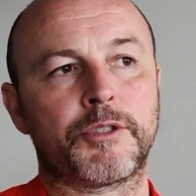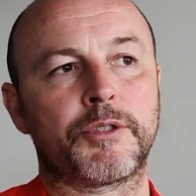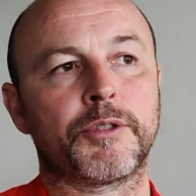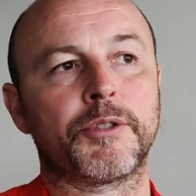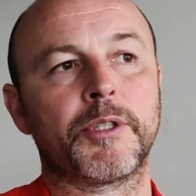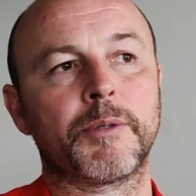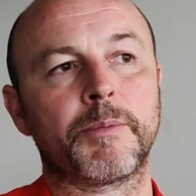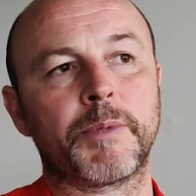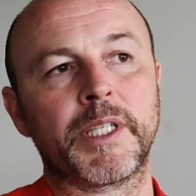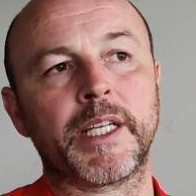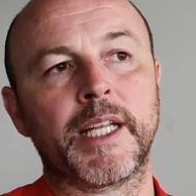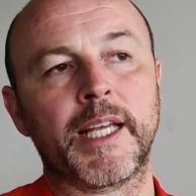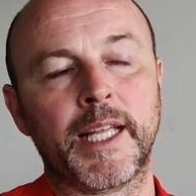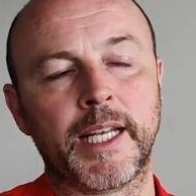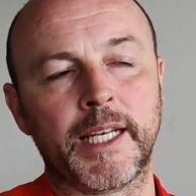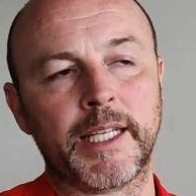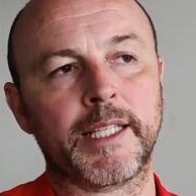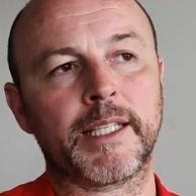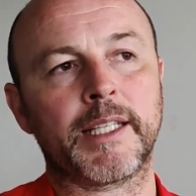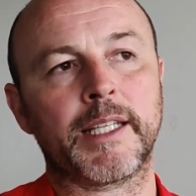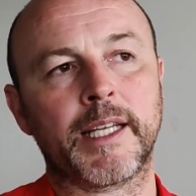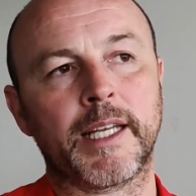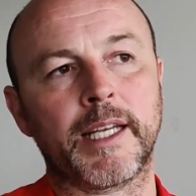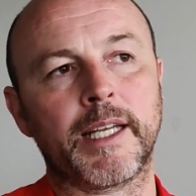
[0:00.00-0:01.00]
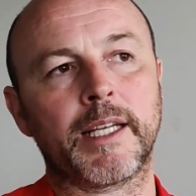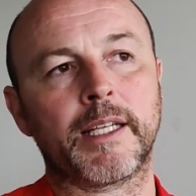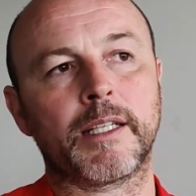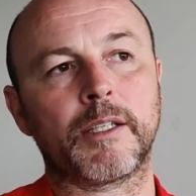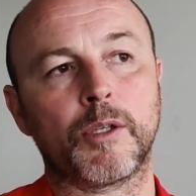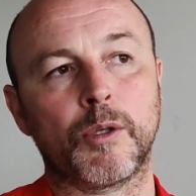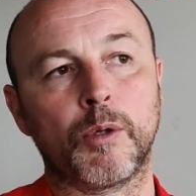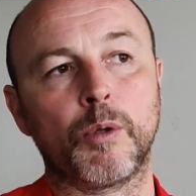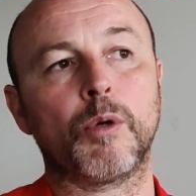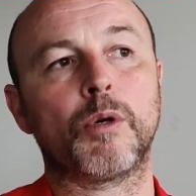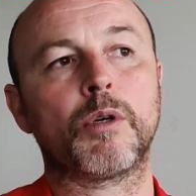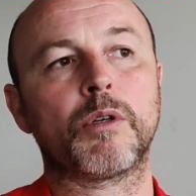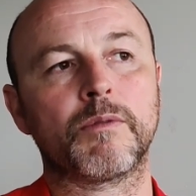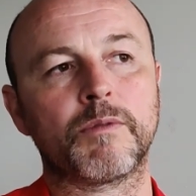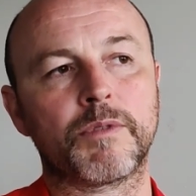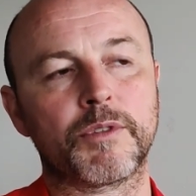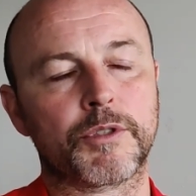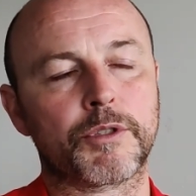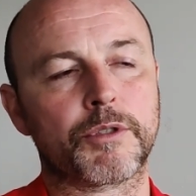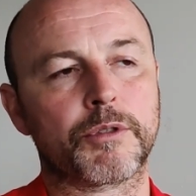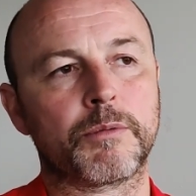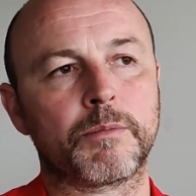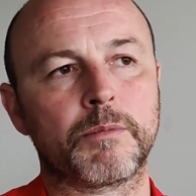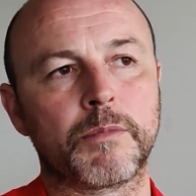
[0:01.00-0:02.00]
be nearly there looking for
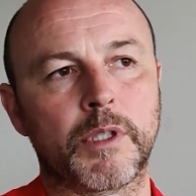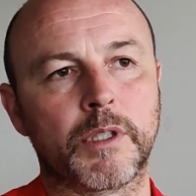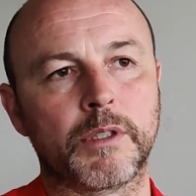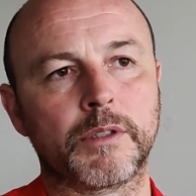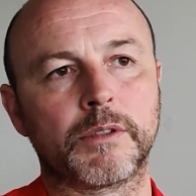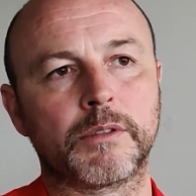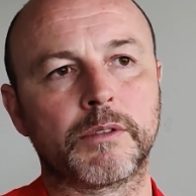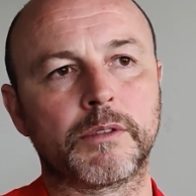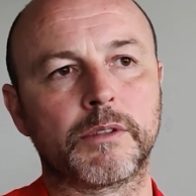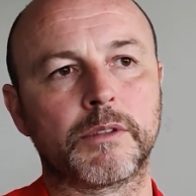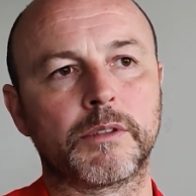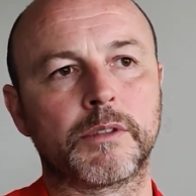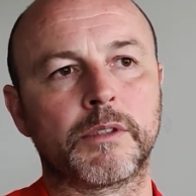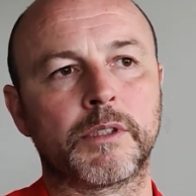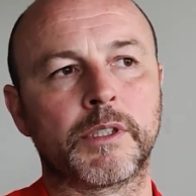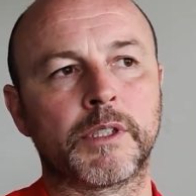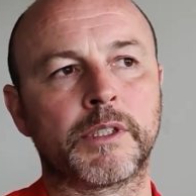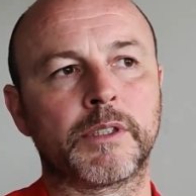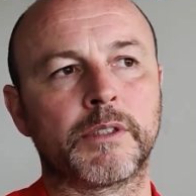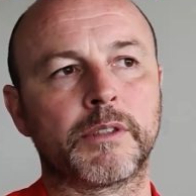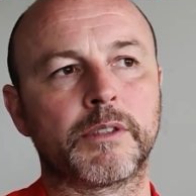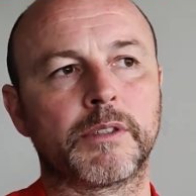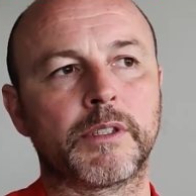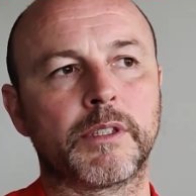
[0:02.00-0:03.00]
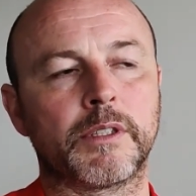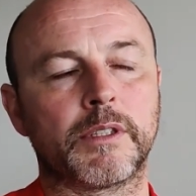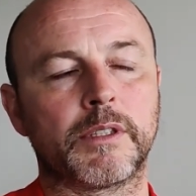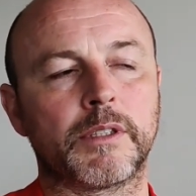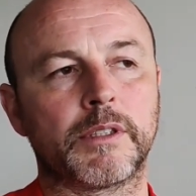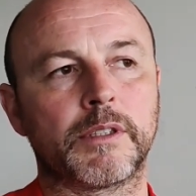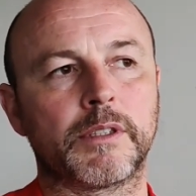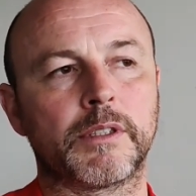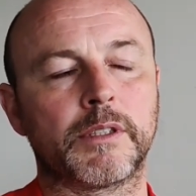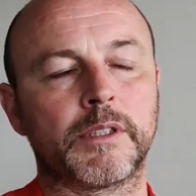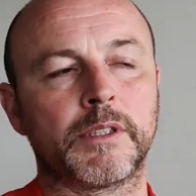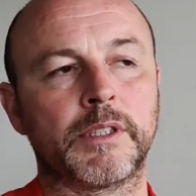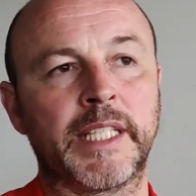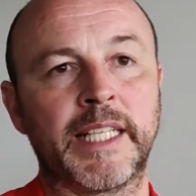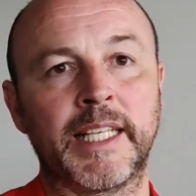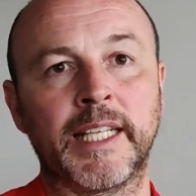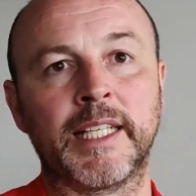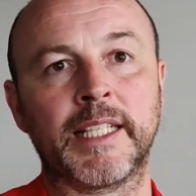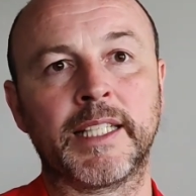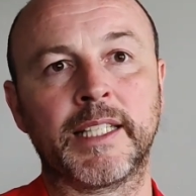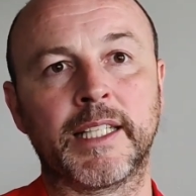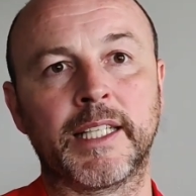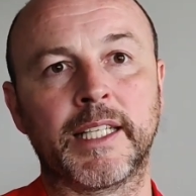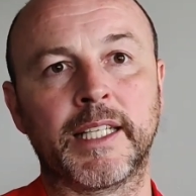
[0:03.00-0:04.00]
someone than
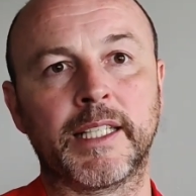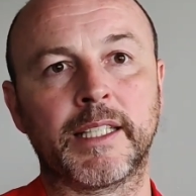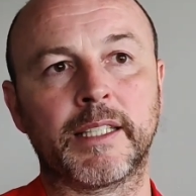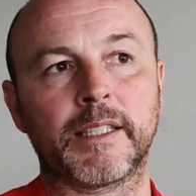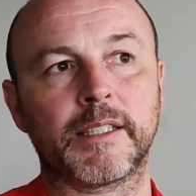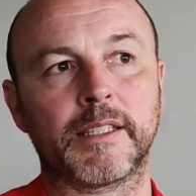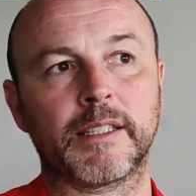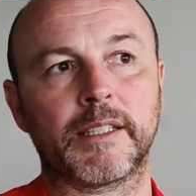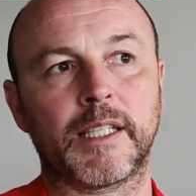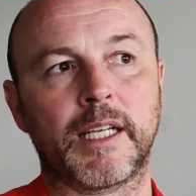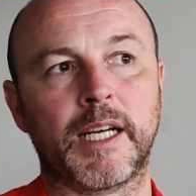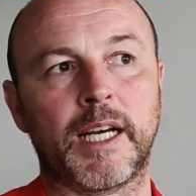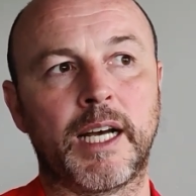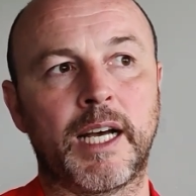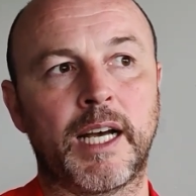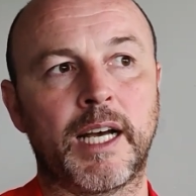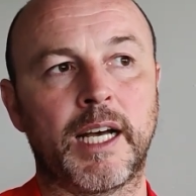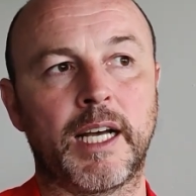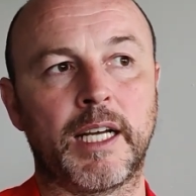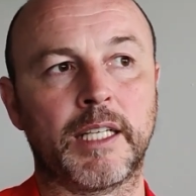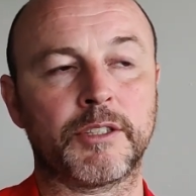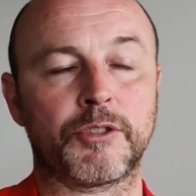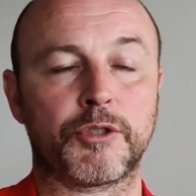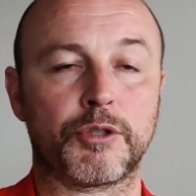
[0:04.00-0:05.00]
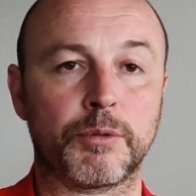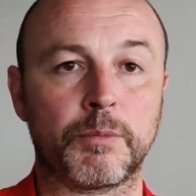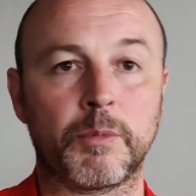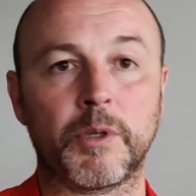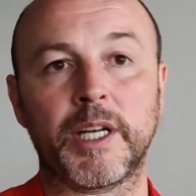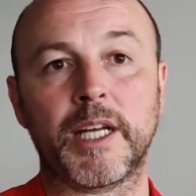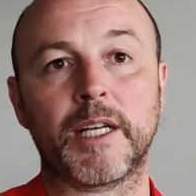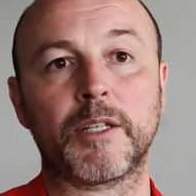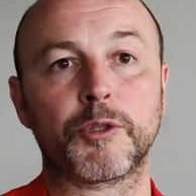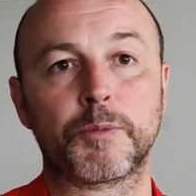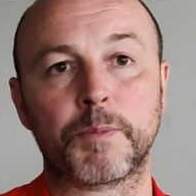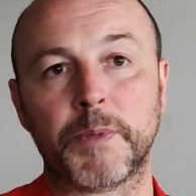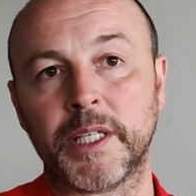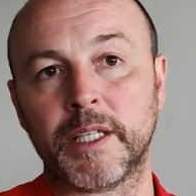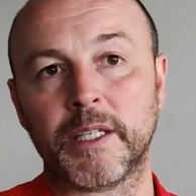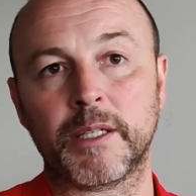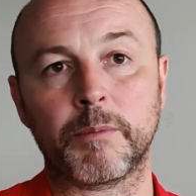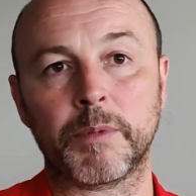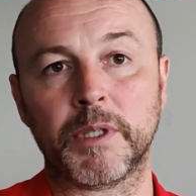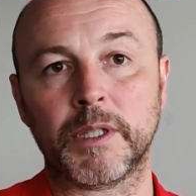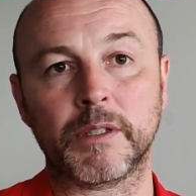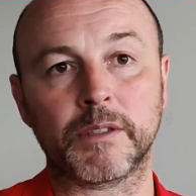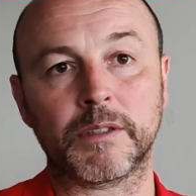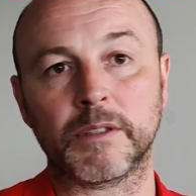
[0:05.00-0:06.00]
nearly there and someone else be in the
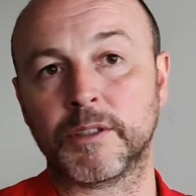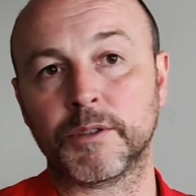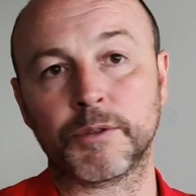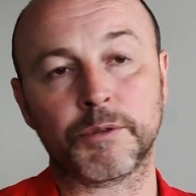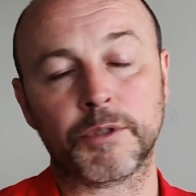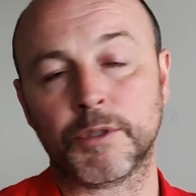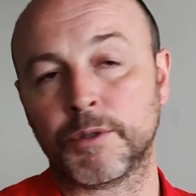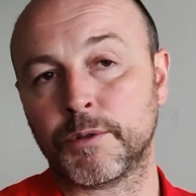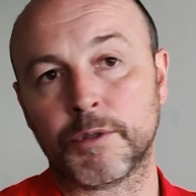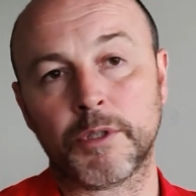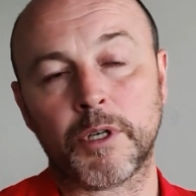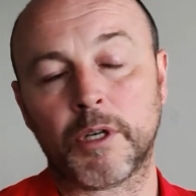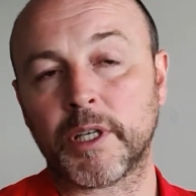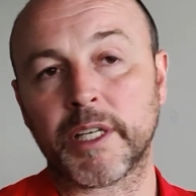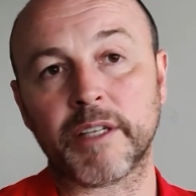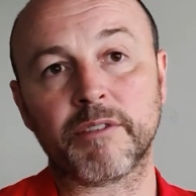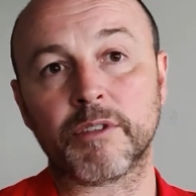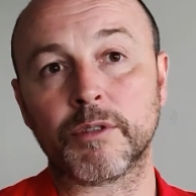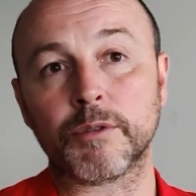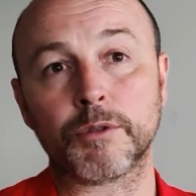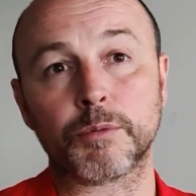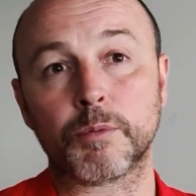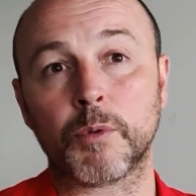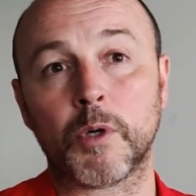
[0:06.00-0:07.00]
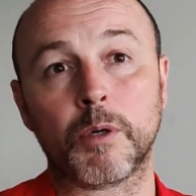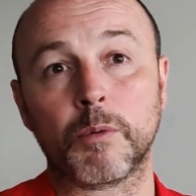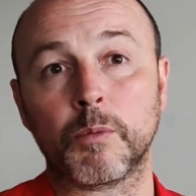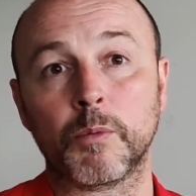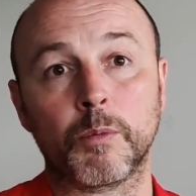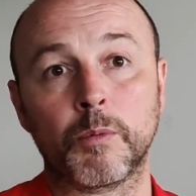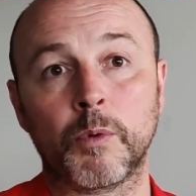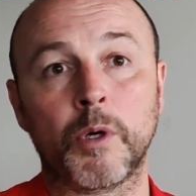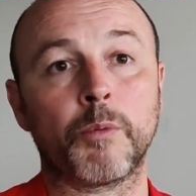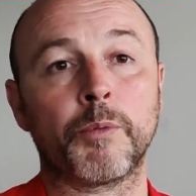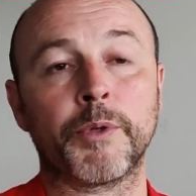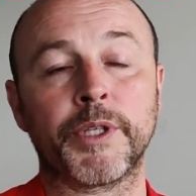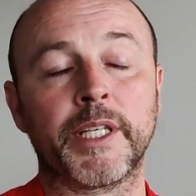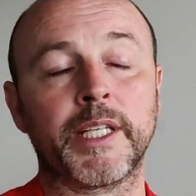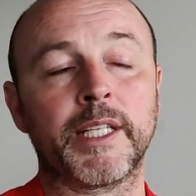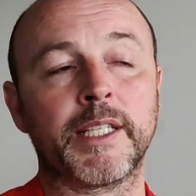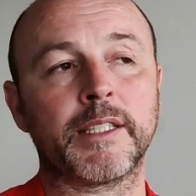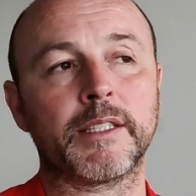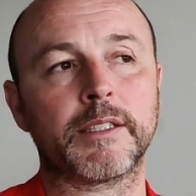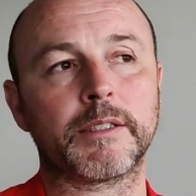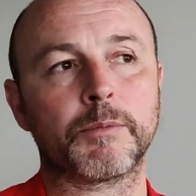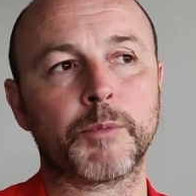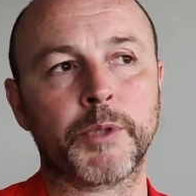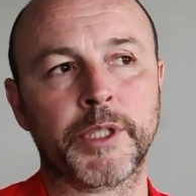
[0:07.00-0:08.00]
building who's not giving us what we
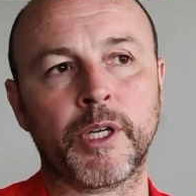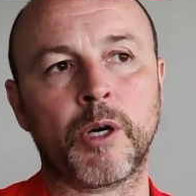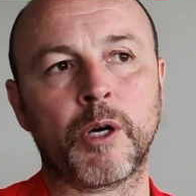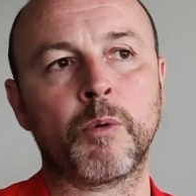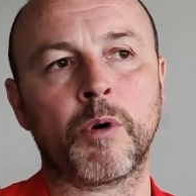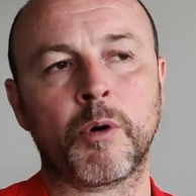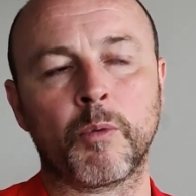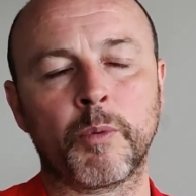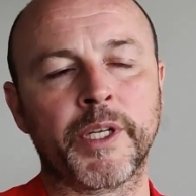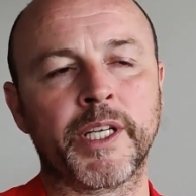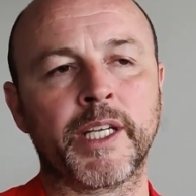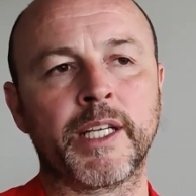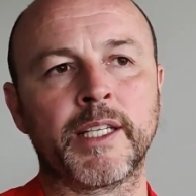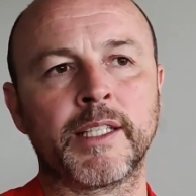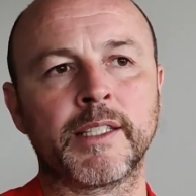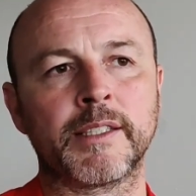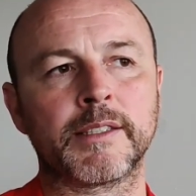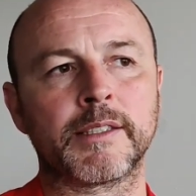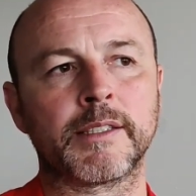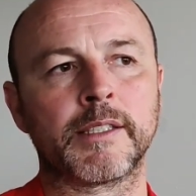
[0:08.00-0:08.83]
need. We know what we need.